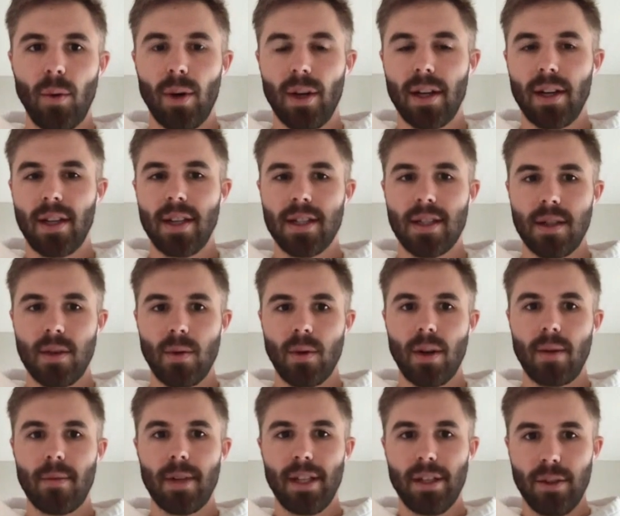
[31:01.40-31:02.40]
what it is you
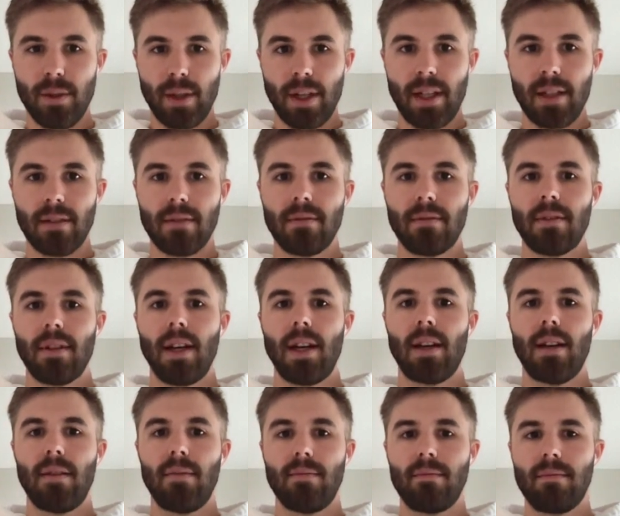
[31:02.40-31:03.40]
want to be doing,
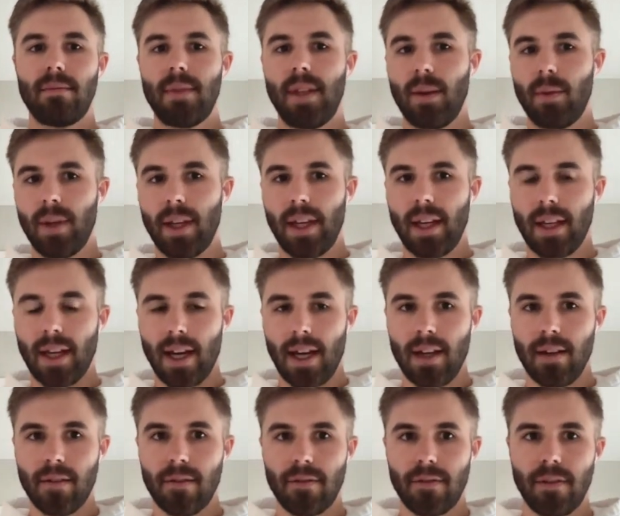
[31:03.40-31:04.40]
then we can
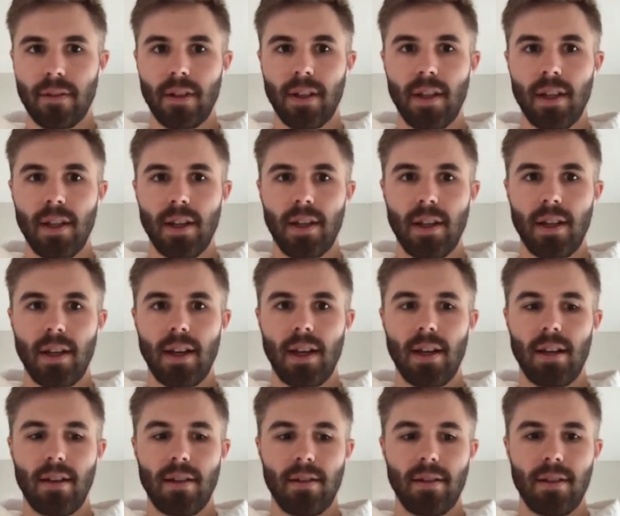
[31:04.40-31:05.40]
kind
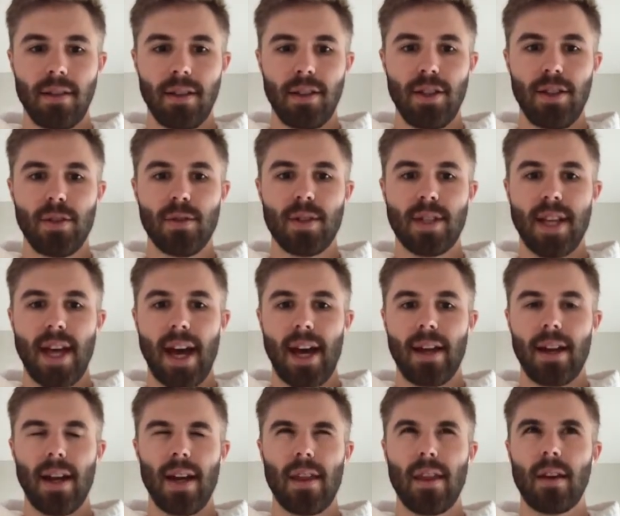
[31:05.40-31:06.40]
of use
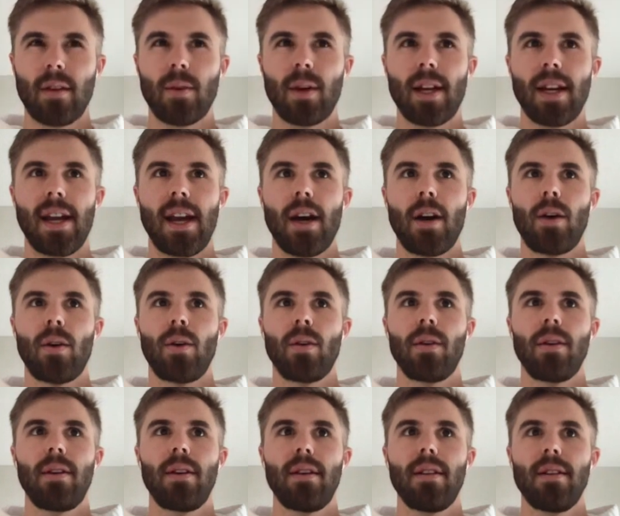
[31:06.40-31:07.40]
that. I think right now,
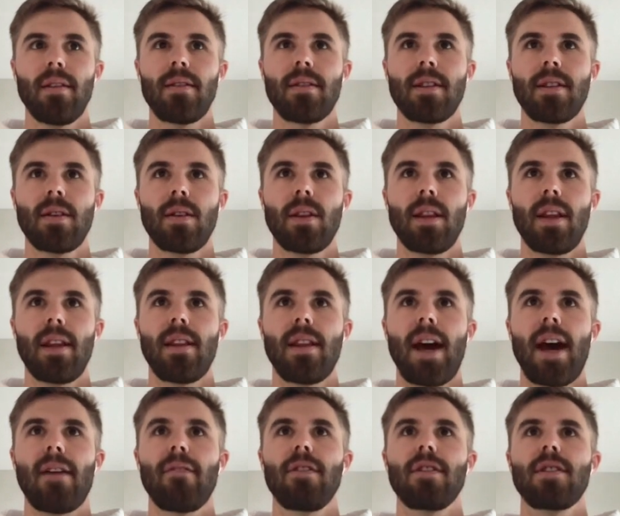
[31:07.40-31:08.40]
so the
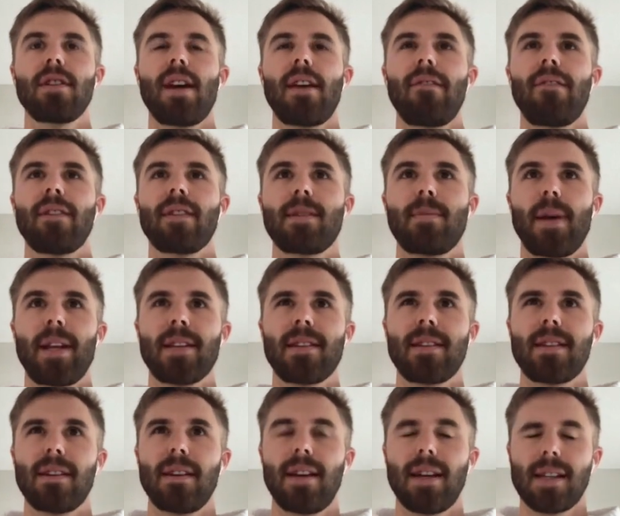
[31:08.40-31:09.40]
average life
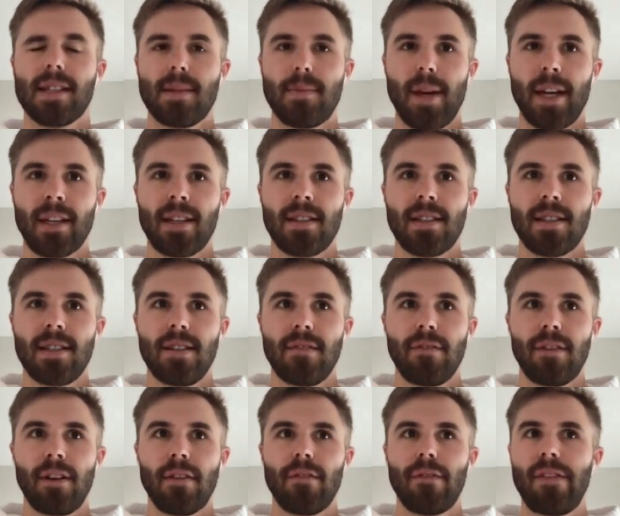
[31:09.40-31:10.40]
expectancy
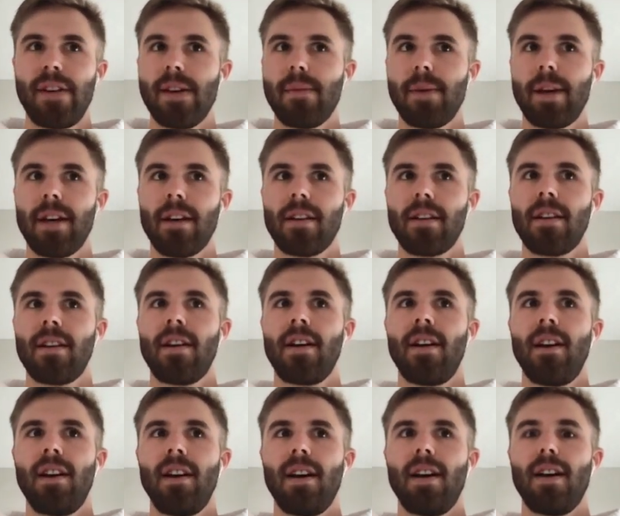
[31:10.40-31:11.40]
for a female
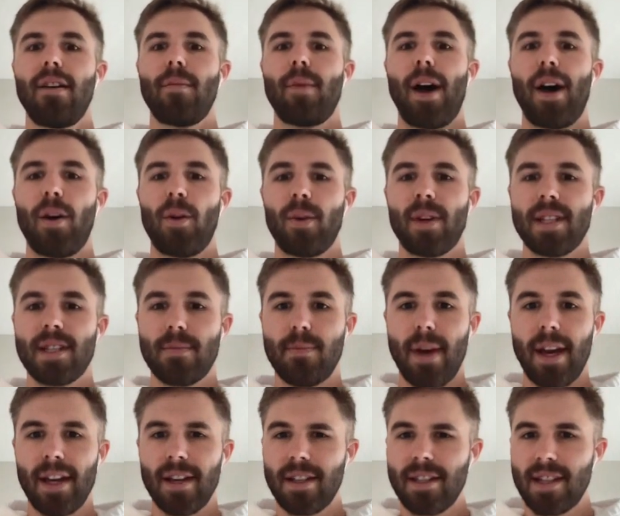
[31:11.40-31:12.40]
outweighs
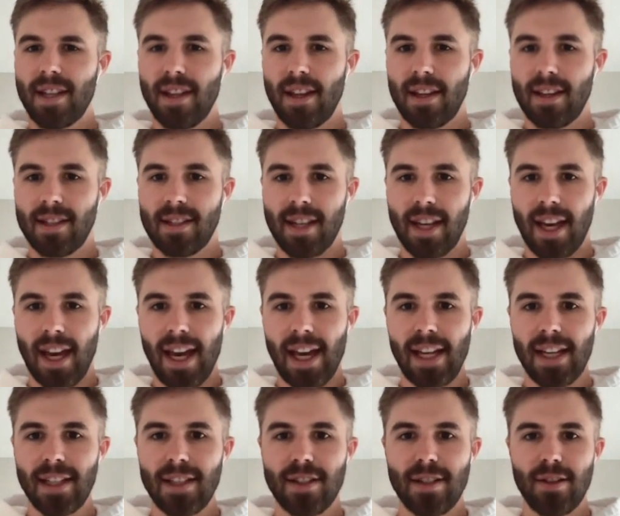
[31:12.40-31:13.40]
males. I think it's like
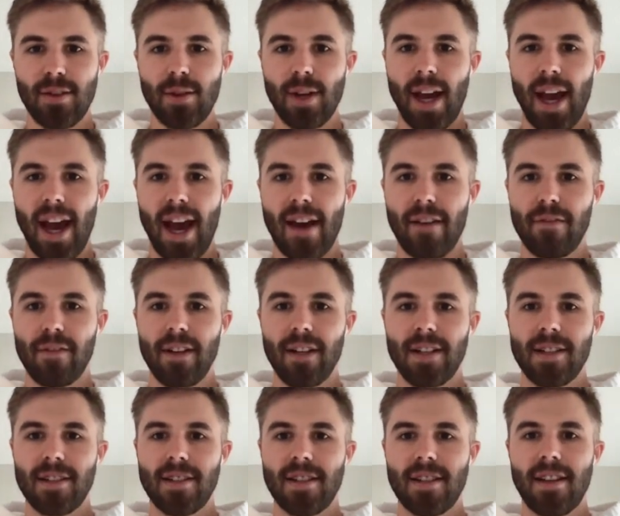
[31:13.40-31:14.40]
82 and a half
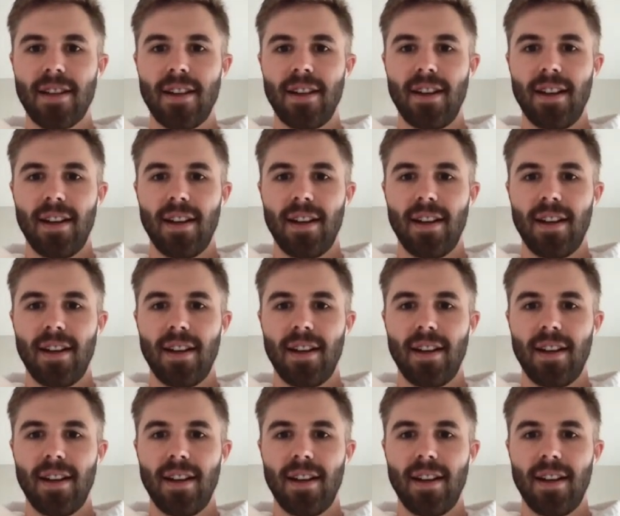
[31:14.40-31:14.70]
years.